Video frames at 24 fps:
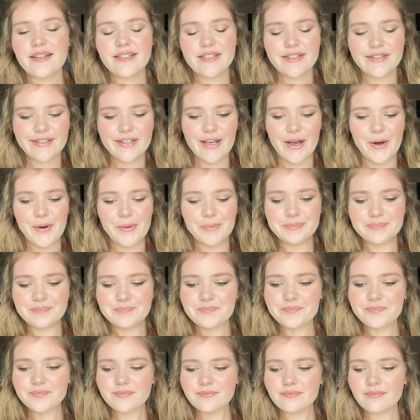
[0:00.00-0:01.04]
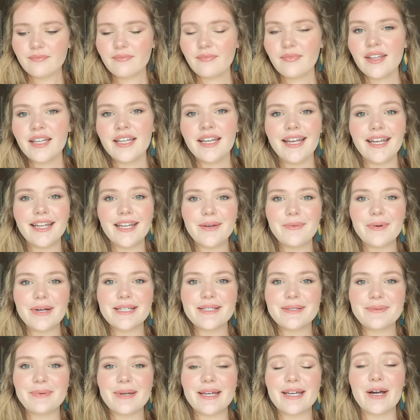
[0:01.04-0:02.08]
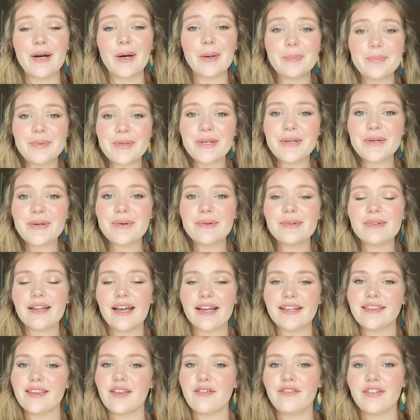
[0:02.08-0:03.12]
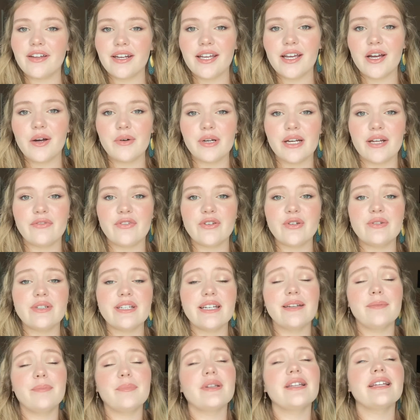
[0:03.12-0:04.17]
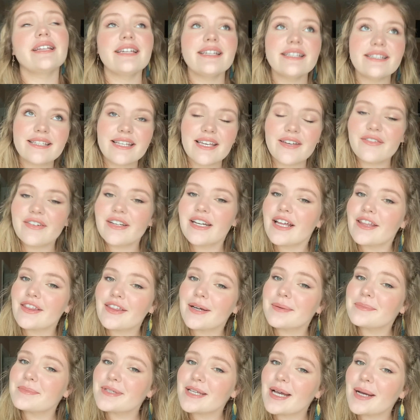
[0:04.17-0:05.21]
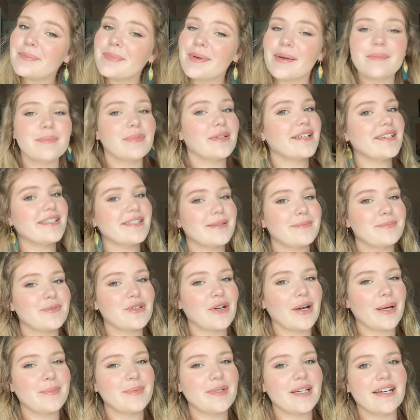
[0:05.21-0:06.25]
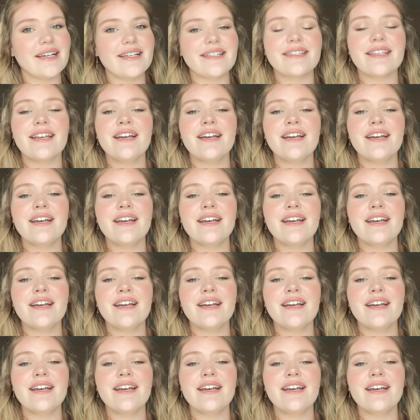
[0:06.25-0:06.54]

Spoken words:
So anyways, we hope you liked the video, and if you did, please give it a thumbs up and please subscribe to us.